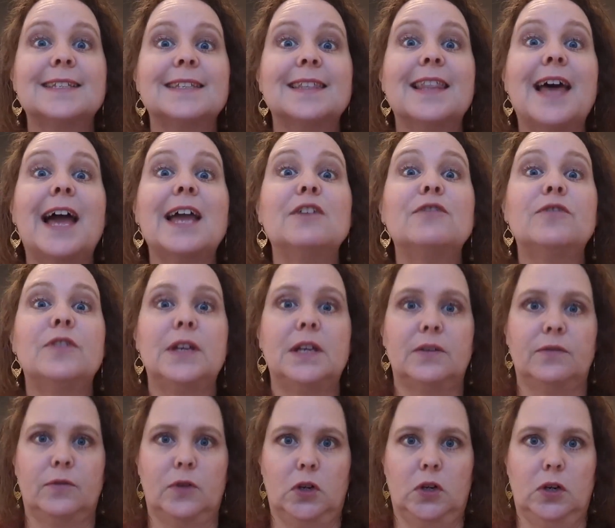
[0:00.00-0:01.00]
life
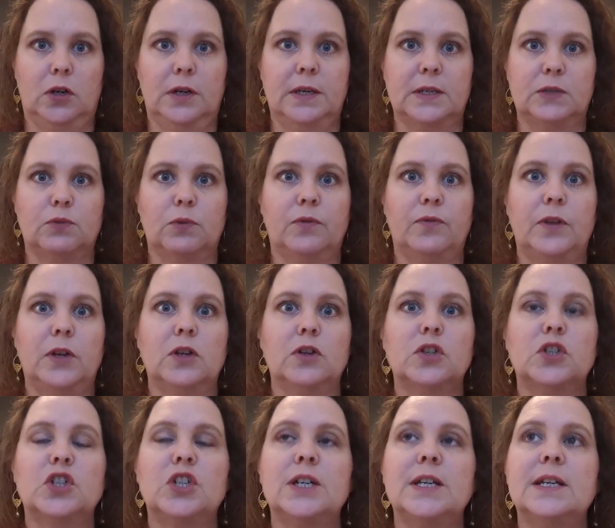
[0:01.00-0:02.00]
giver is
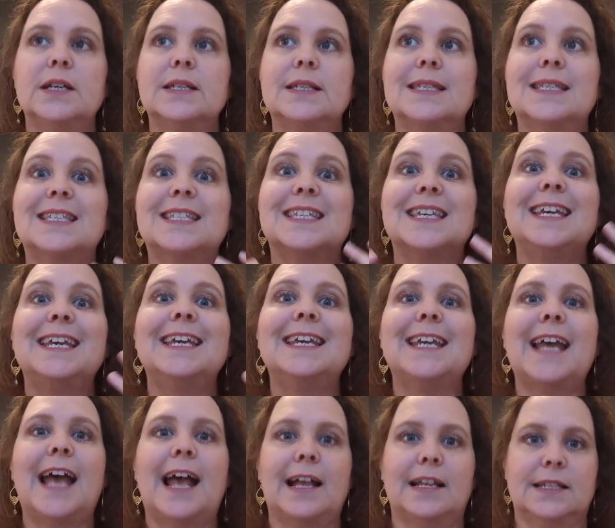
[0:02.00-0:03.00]
revered, she is
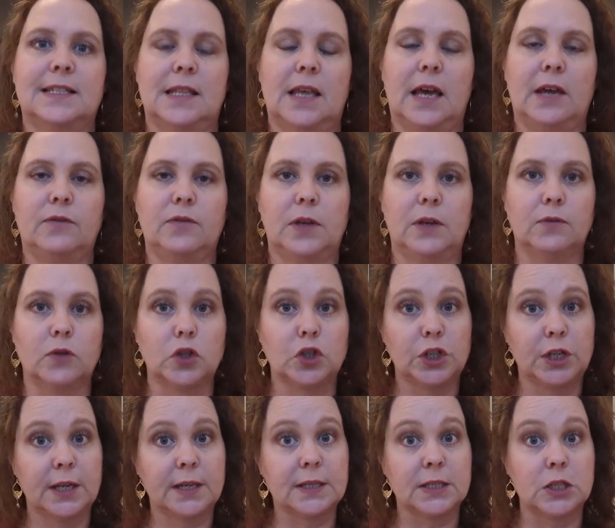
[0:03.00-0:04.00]
seen as life giver,
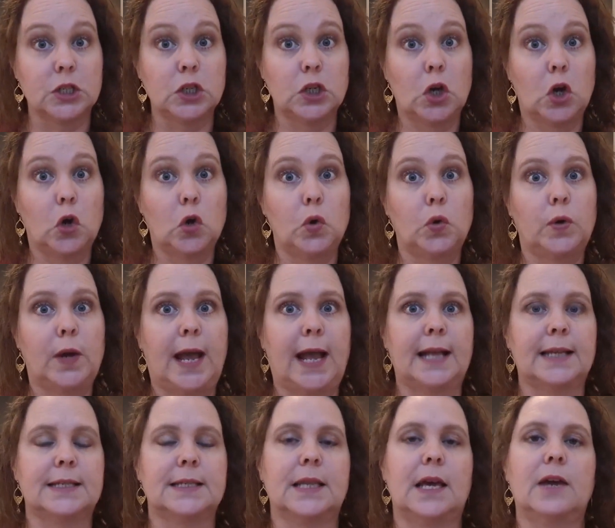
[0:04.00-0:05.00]
she is known
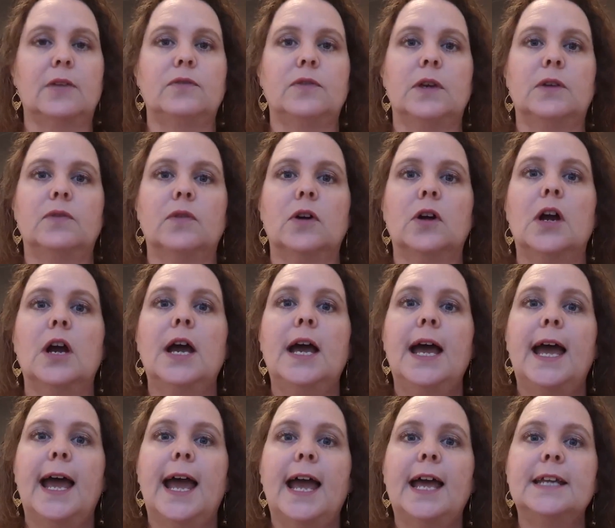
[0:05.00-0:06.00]
as life giver.
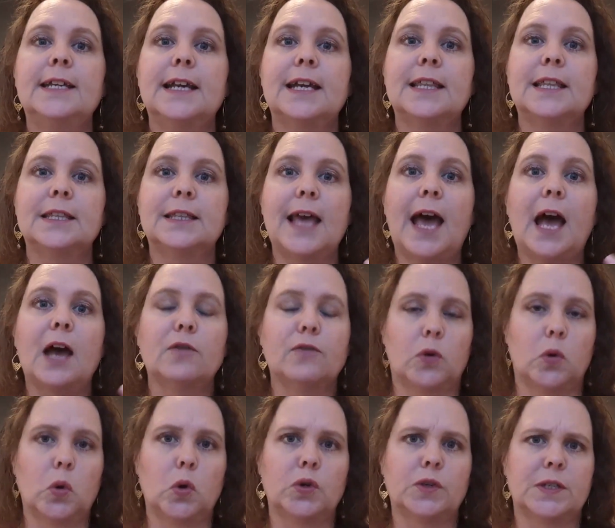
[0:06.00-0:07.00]
And that, of
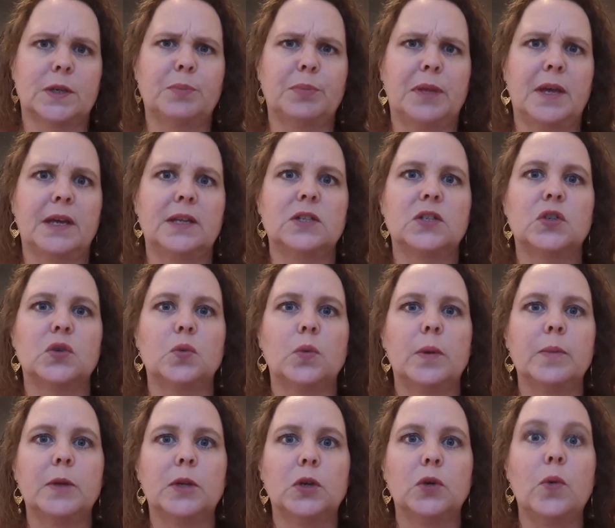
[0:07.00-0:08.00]
course, applies to
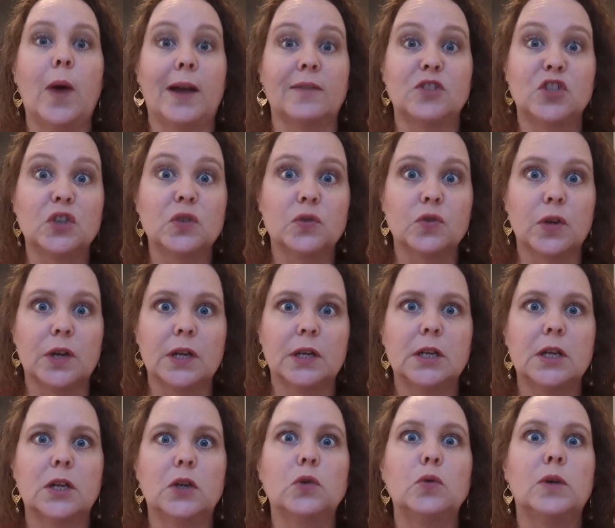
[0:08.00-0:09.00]
women who have
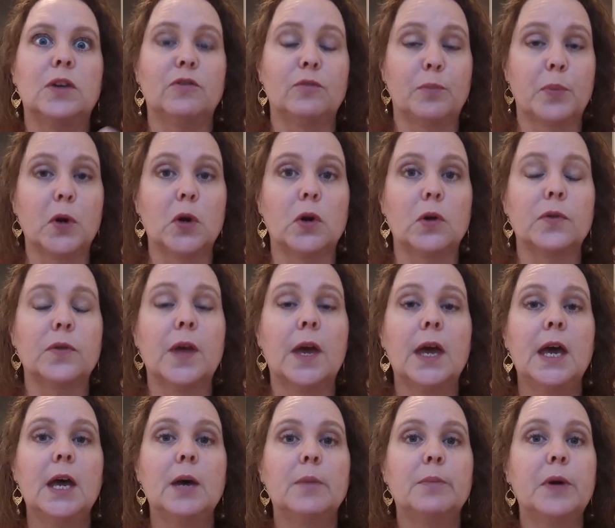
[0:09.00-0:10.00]
children and who give birth,
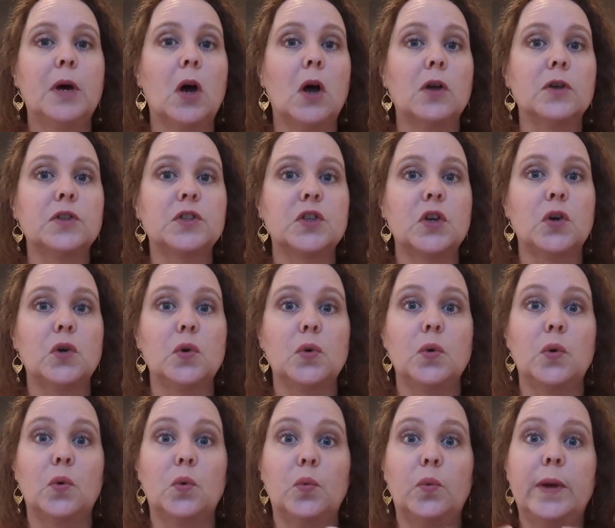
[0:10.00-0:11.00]
but
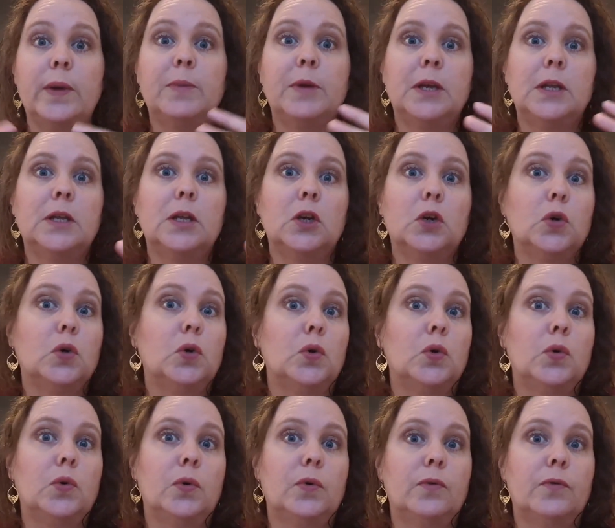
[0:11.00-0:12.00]
also women
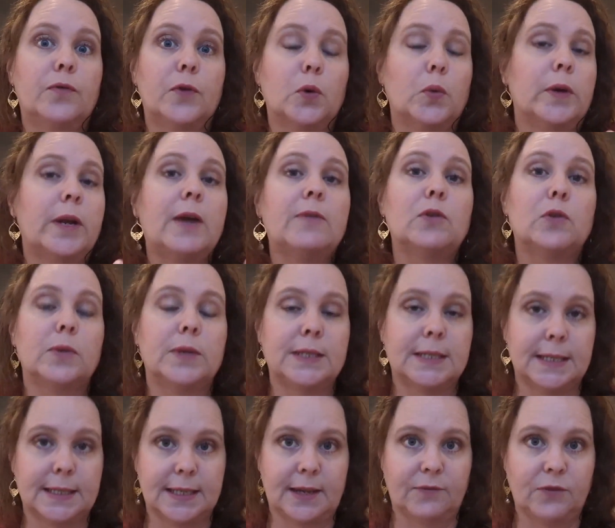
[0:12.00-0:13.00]
who, for whatever
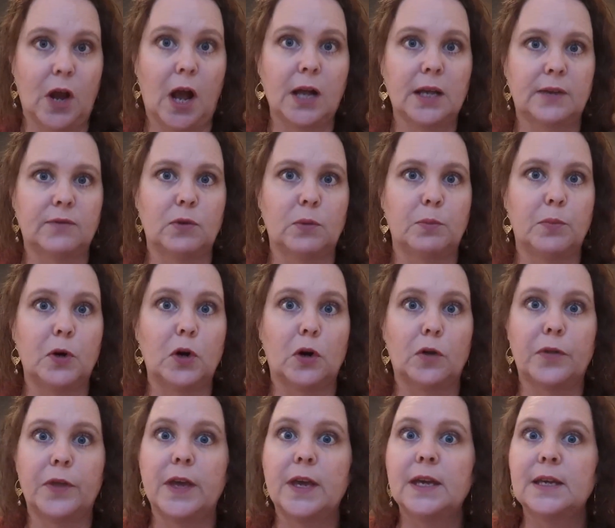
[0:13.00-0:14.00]
reasons, have not given
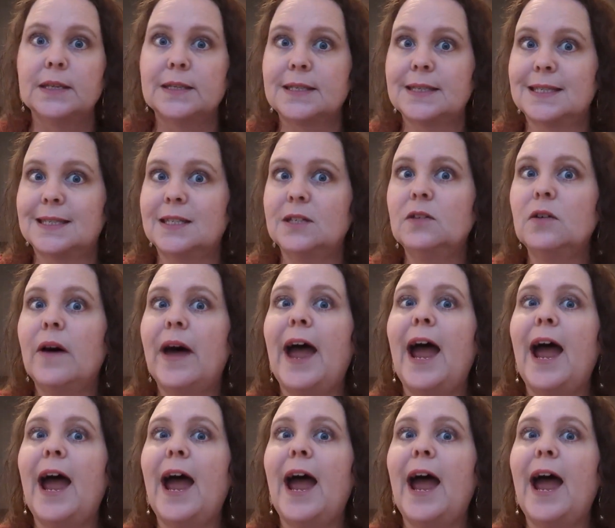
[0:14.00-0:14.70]
birth, still